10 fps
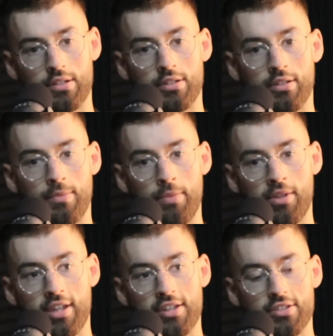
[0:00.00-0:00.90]
it might be
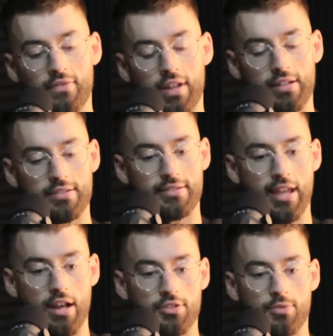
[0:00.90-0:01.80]
a case of like
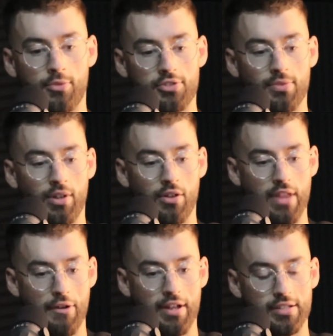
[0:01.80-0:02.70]
telling someone something on
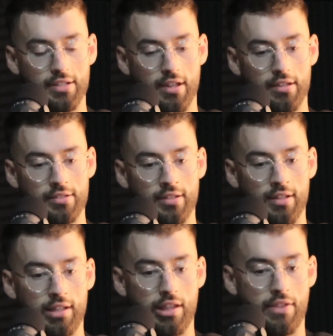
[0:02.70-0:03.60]
their exercise
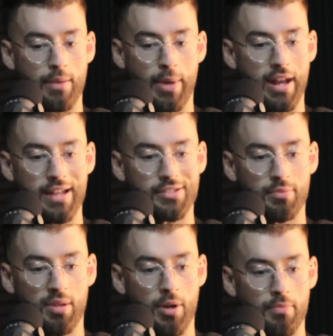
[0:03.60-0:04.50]
that they might ask
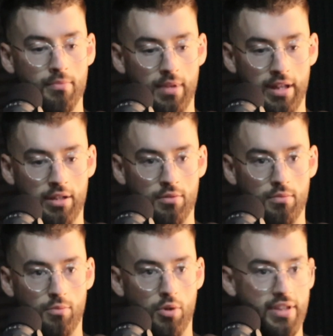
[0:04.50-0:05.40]
me about like
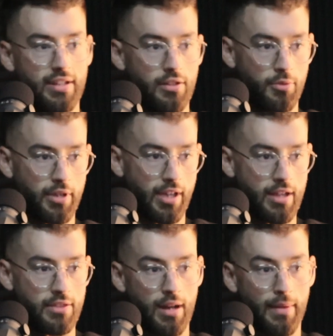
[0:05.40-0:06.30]
what they did at the
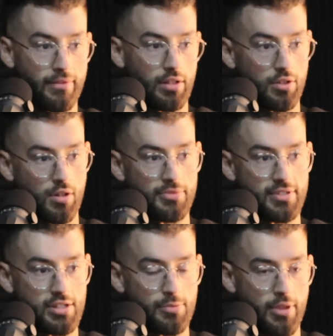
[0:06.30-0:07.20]
weekend, then I'll have a little
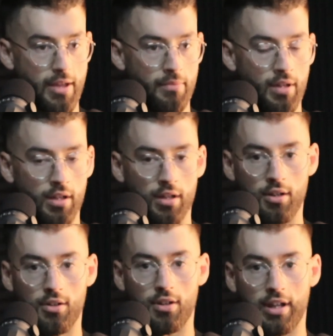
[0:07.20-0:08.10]
conversation with them,
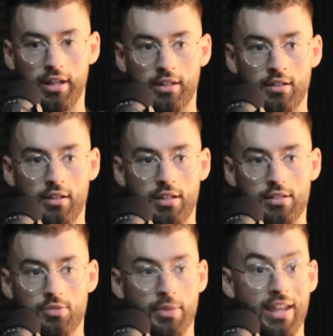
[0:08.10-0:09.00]
or like
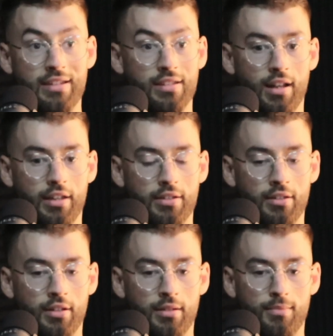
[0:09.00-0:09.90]
something easier, like
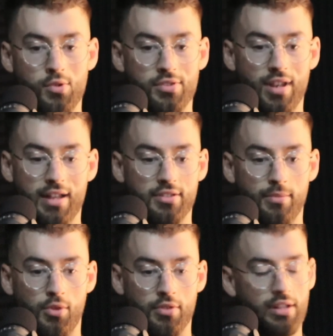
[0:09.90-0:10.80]
most of the lads in the
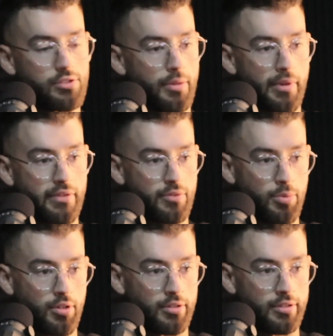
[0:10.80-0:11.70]
morning, they'll talk about the
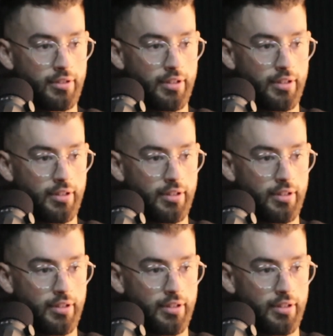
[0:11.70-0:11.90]
football,